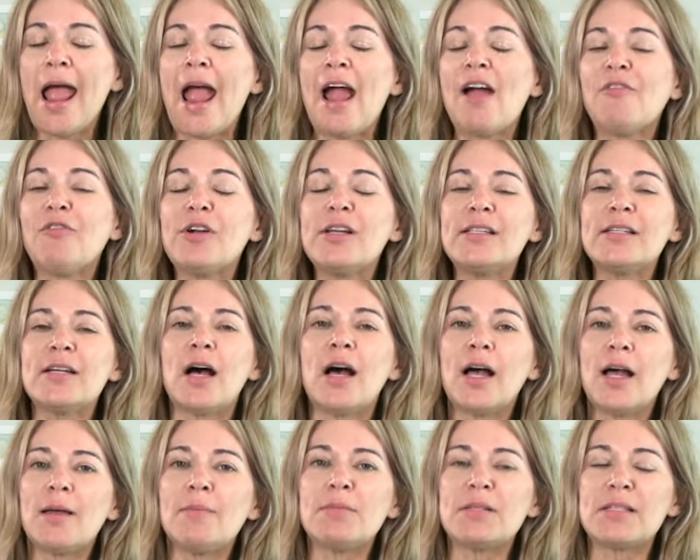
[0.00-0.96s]
Every
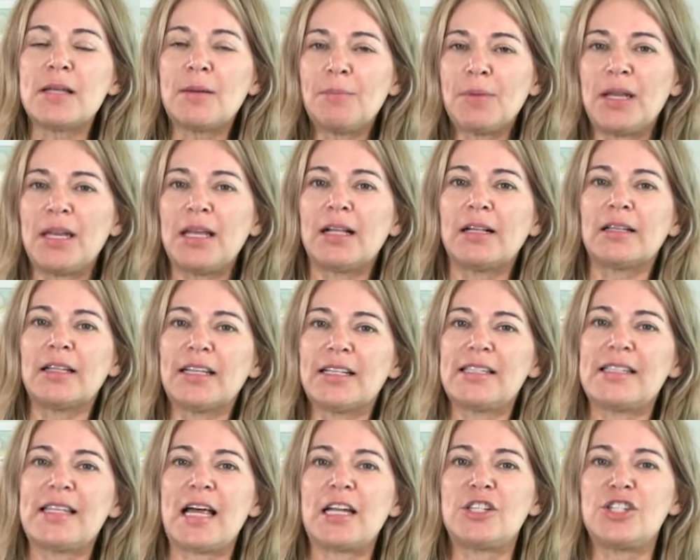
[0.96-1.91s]
time somebody
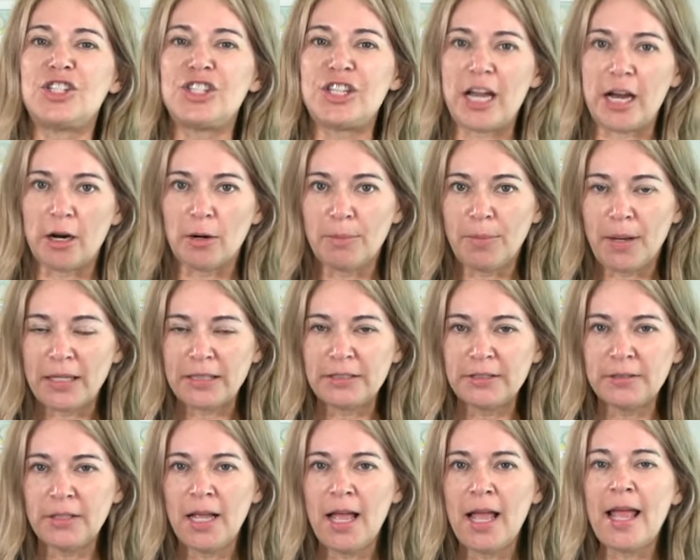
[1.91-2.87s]
clicks that share
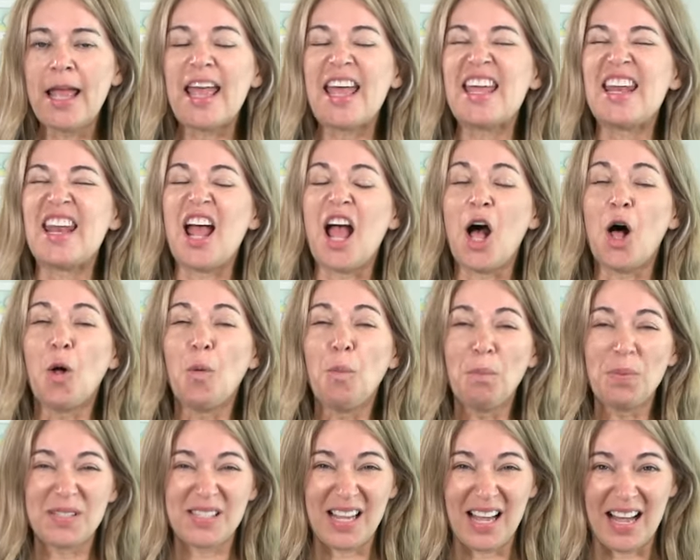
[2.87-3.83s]
button, it
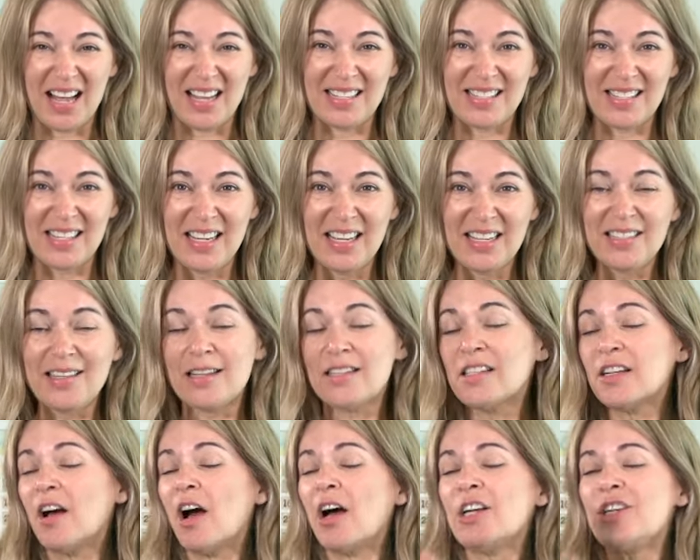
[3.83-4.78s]
helps us.
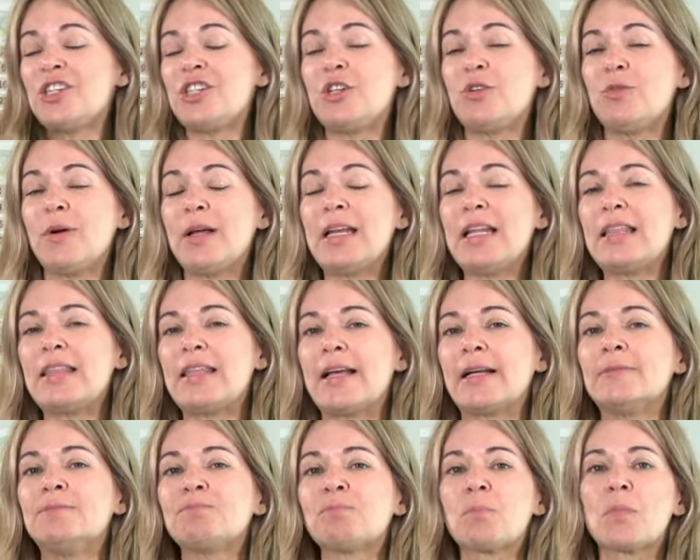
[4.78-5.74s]
Doesn't cost you
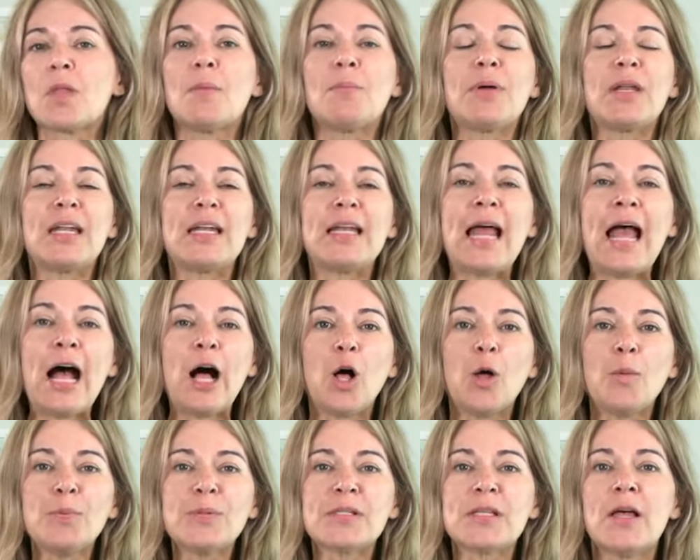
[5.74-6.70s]
anything, but it
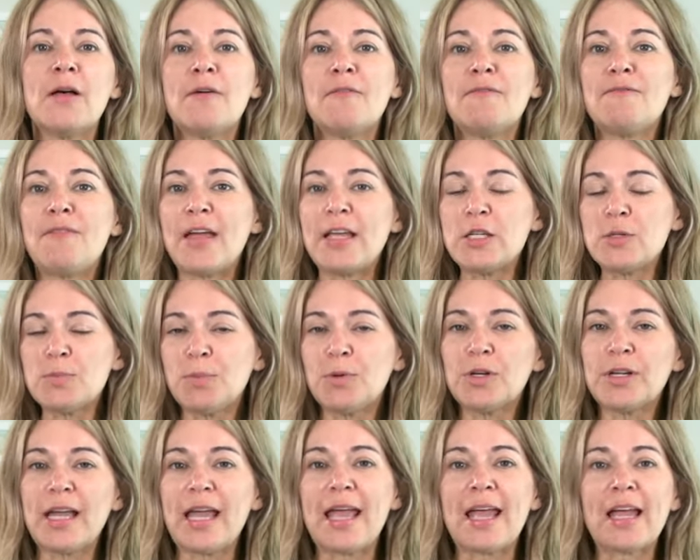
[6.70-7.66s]
helps
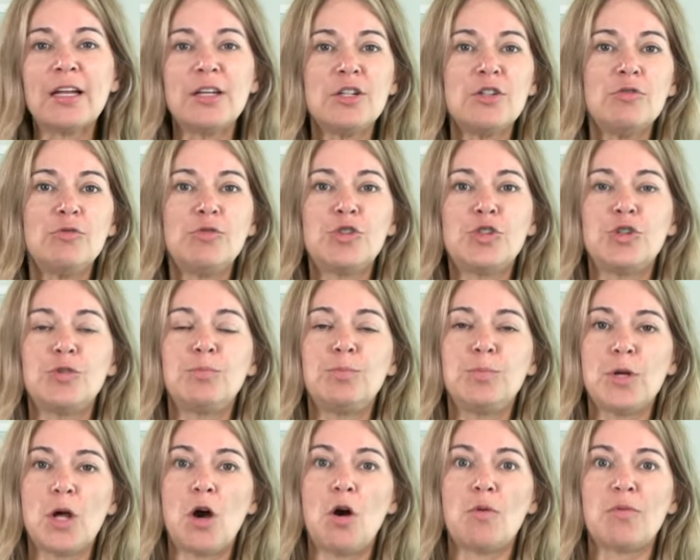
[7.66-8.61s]
Facebook and
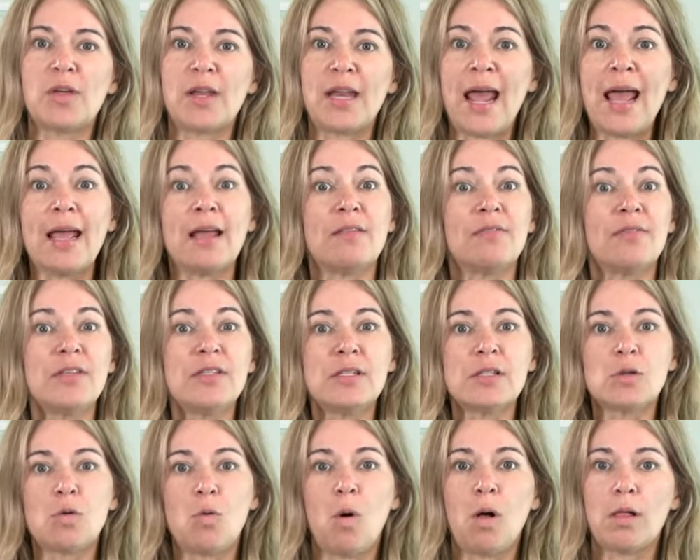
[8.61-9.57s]
YouTube know that, hey, this
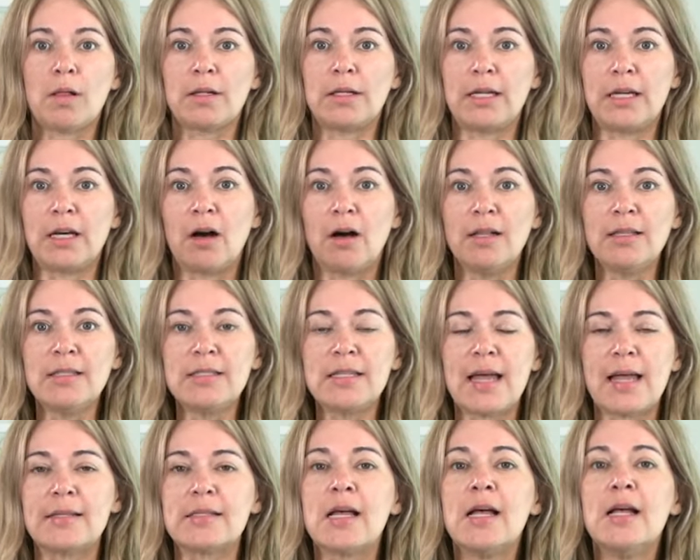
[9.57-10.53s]
is quality
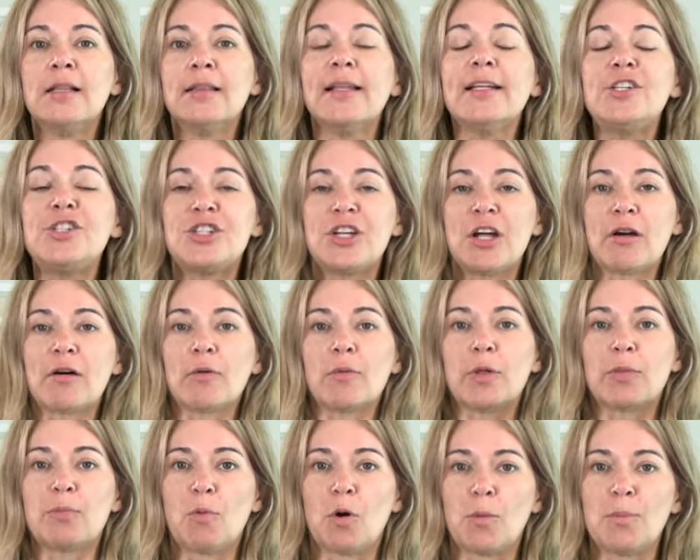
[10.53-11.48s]
content. Let's share it
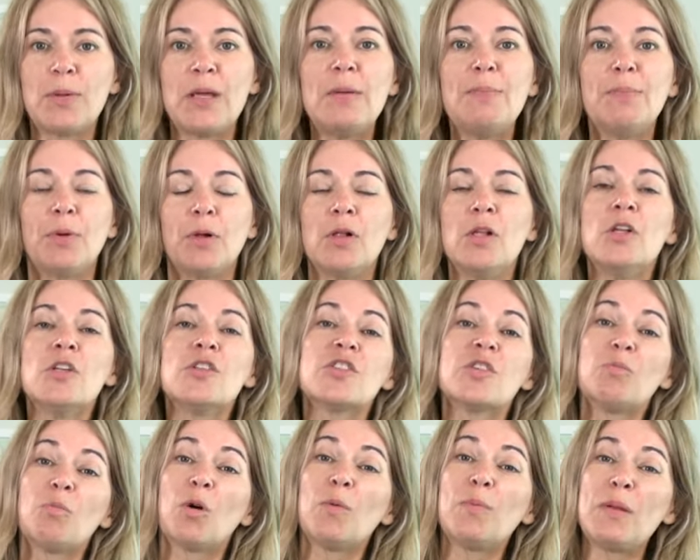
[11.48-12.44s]
with more people
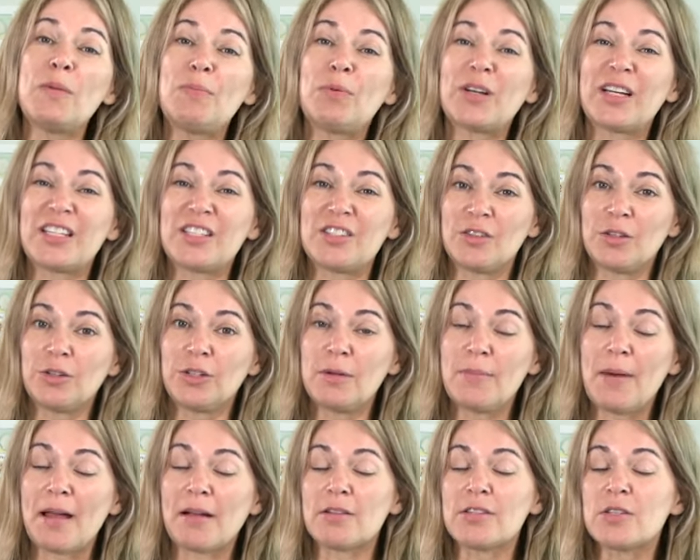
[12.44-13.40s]
so more people get to learn
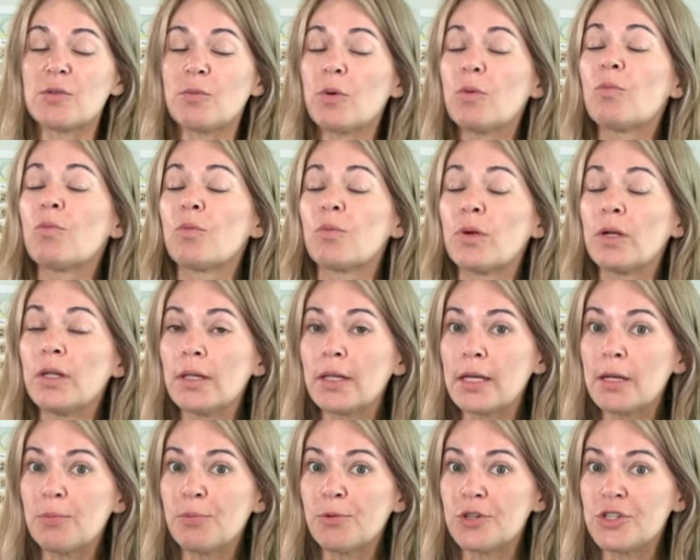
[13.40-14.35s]
about us. So we
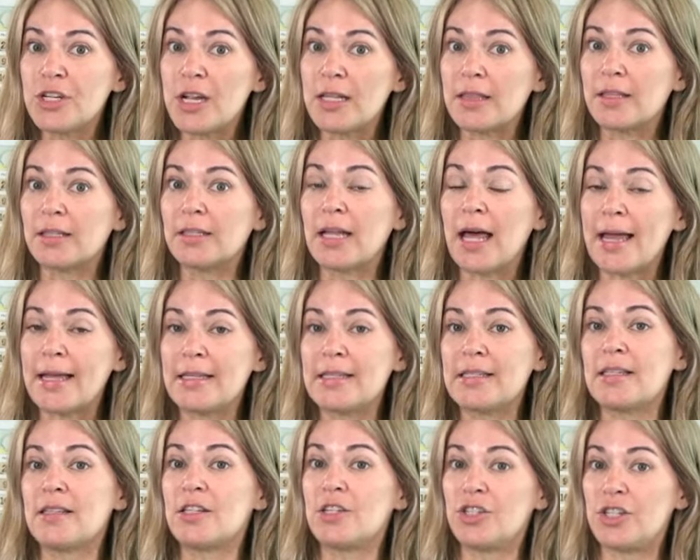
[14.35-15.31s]
really appreciate the
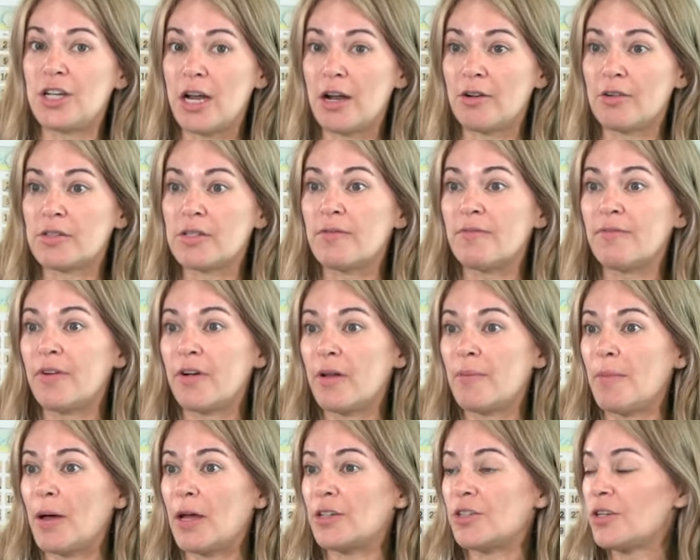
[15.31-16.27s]
likes and the shares
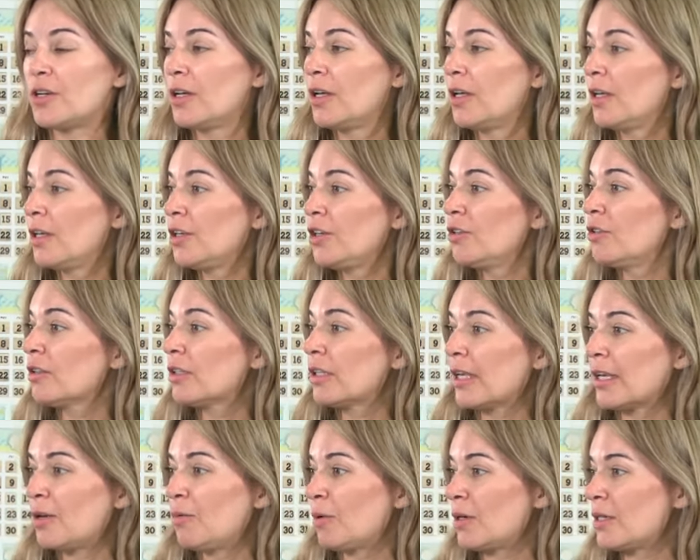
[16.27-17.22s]
very much. You look
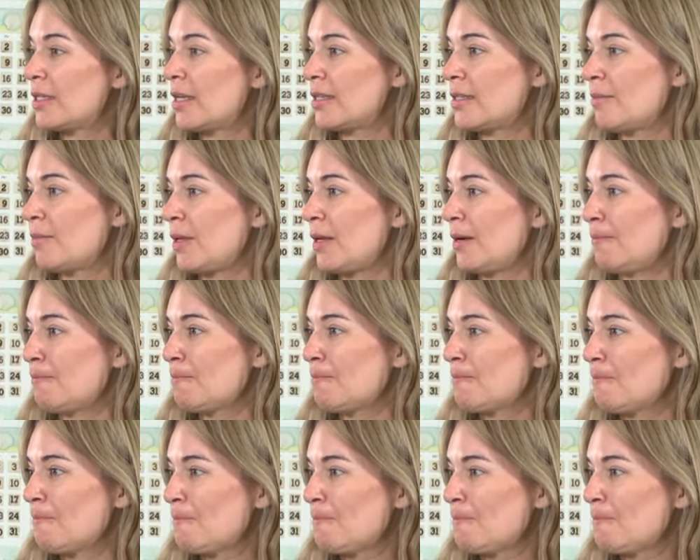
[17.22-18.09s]
like you want to say something. Uh,